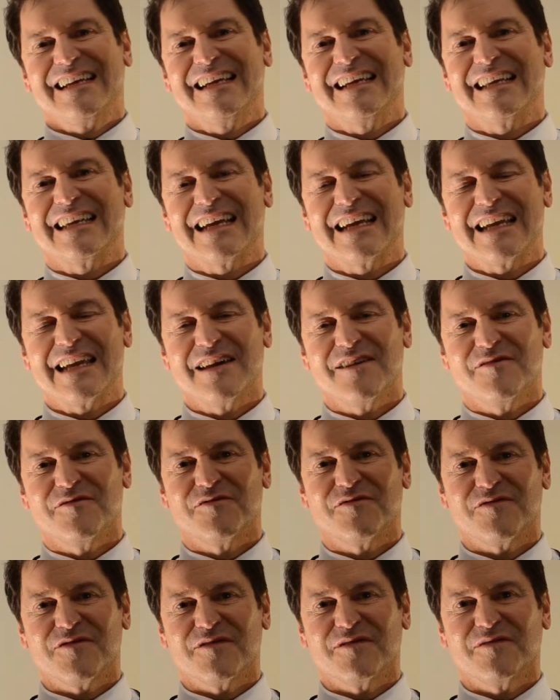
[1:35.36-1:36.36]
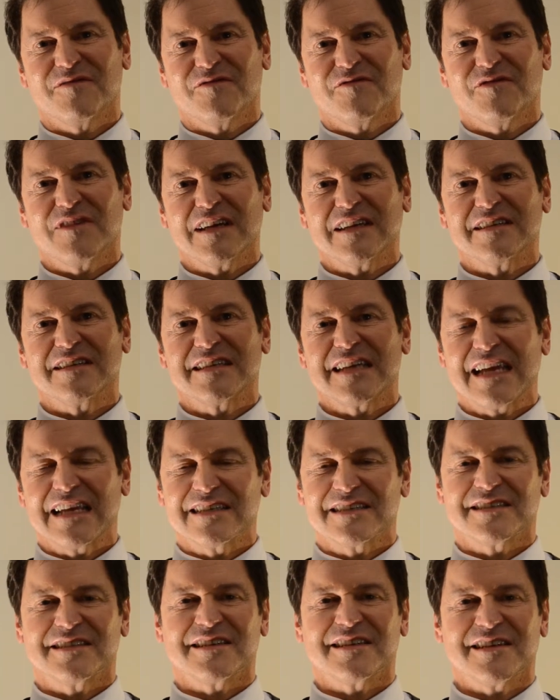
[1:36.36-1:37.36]
And I have
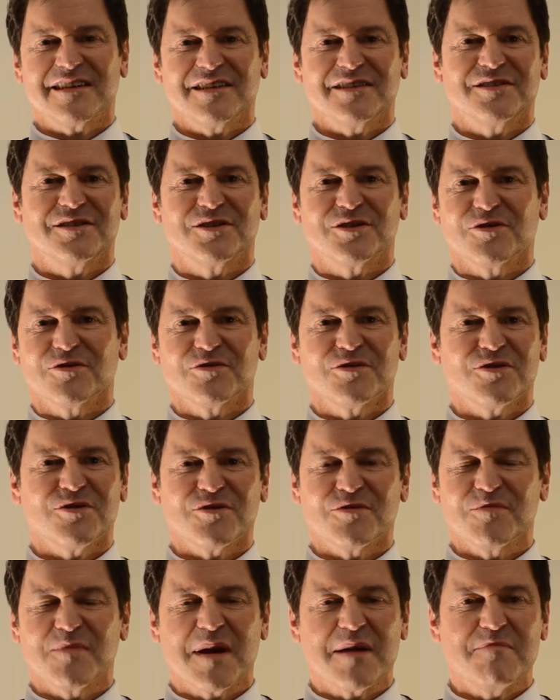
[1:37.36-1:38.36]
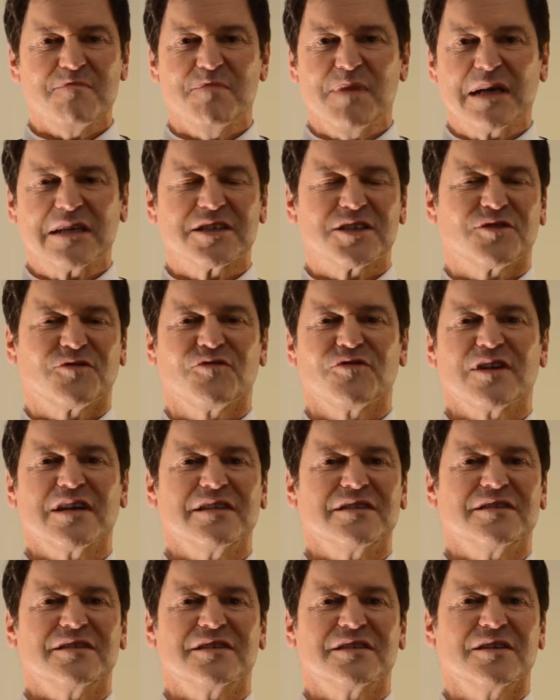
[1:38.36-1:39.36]
fantastic kids. They're my best
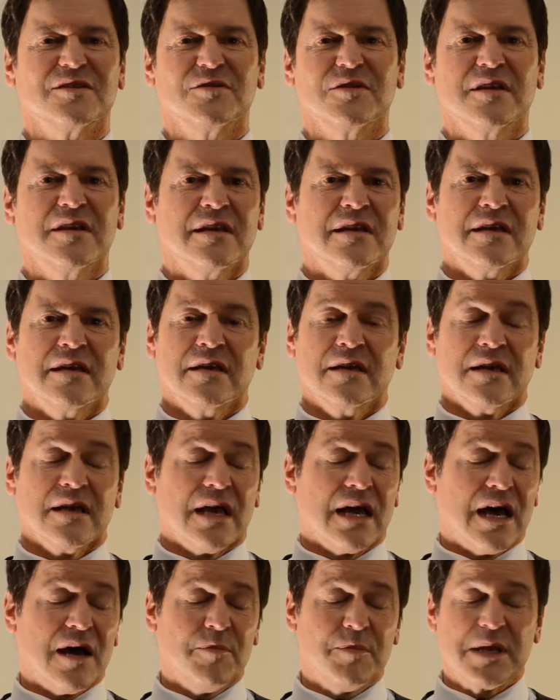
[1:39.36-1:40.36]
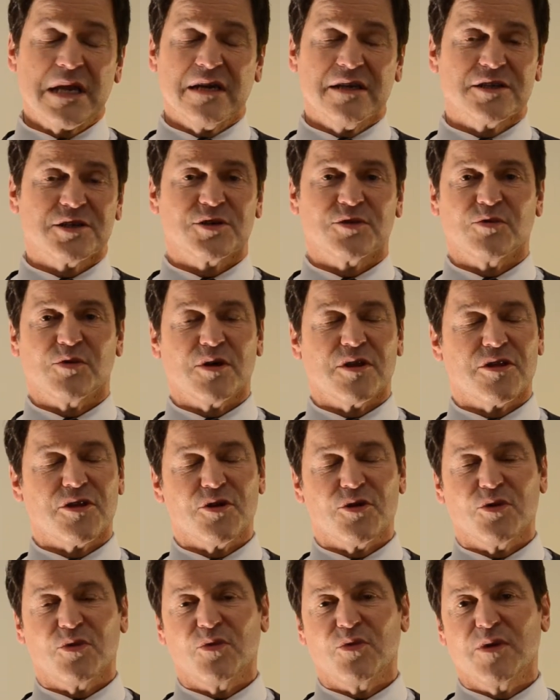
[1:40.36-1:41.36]
friends. And I'll be honest with
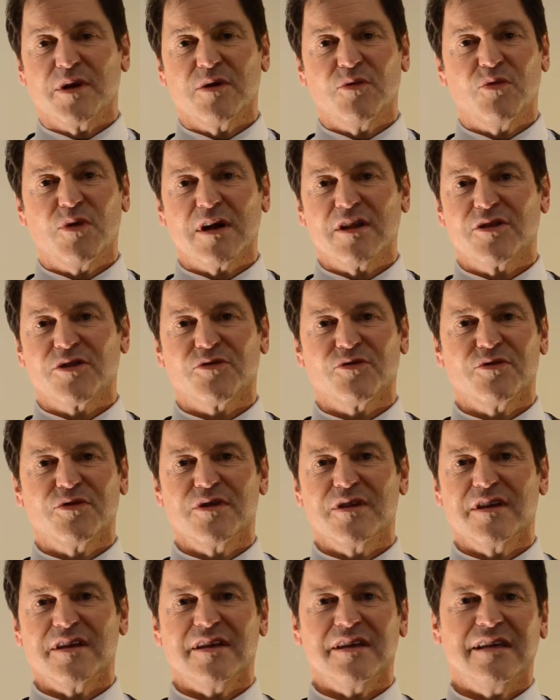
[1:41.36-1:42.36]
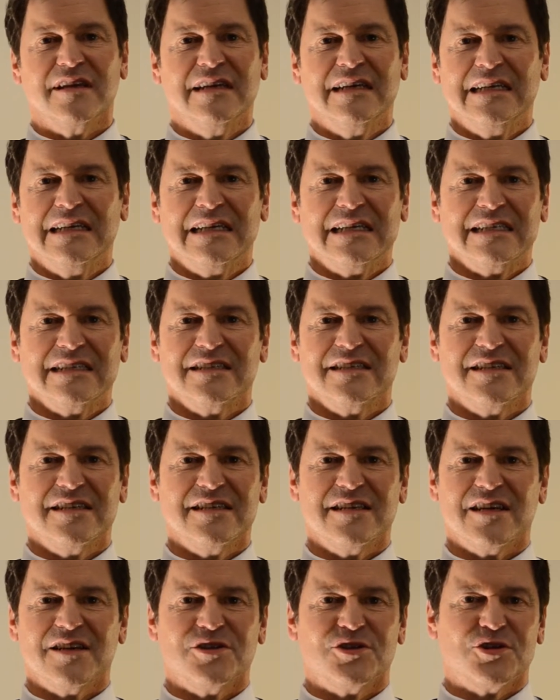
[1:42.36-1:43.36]
you, we went through the
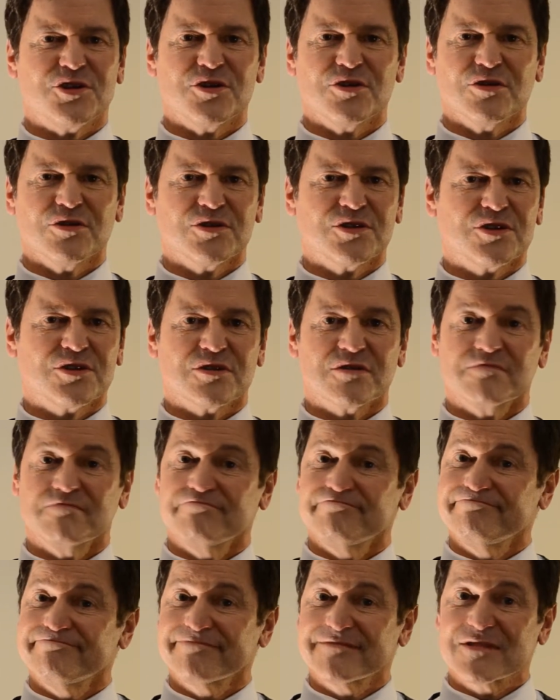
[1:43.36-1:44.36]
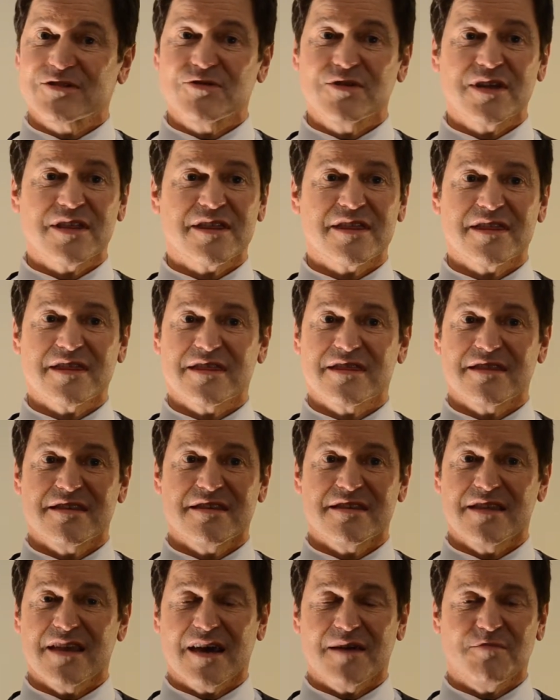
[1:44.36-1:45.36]
teenage years with
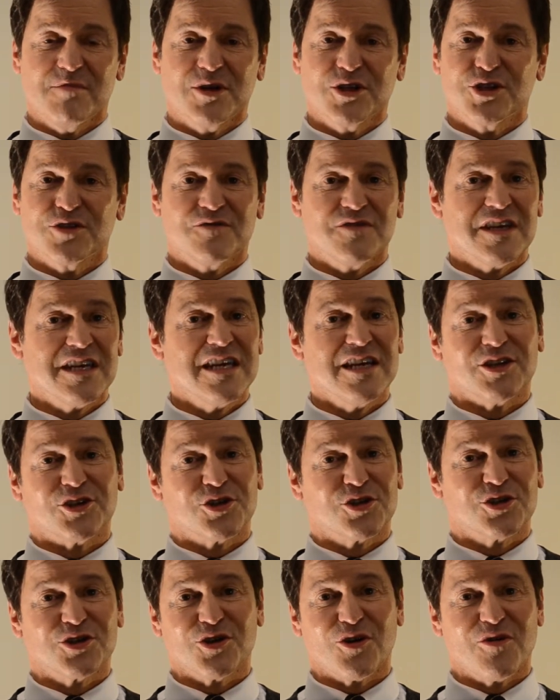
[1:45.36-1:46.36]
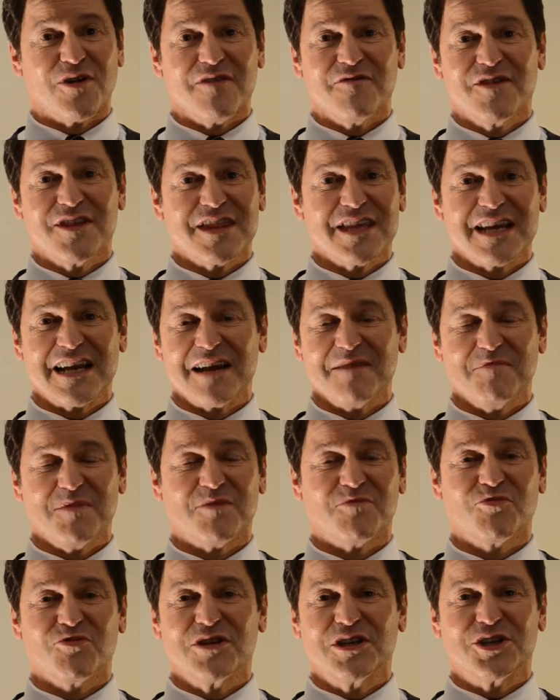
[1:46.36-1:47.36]
not much of a hitch. So everything I've
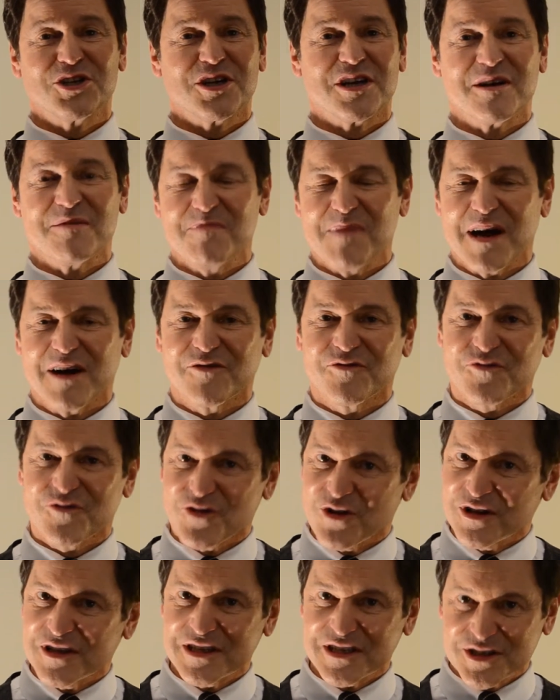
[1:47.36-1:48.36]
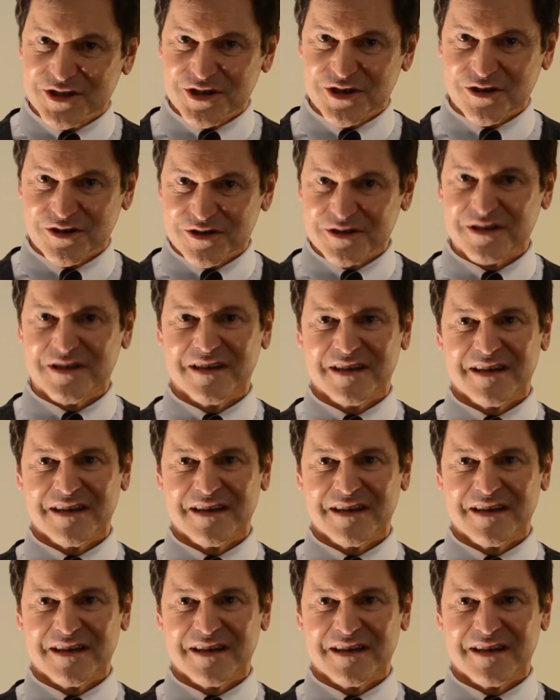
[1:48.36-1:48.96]
been preaching about for all these years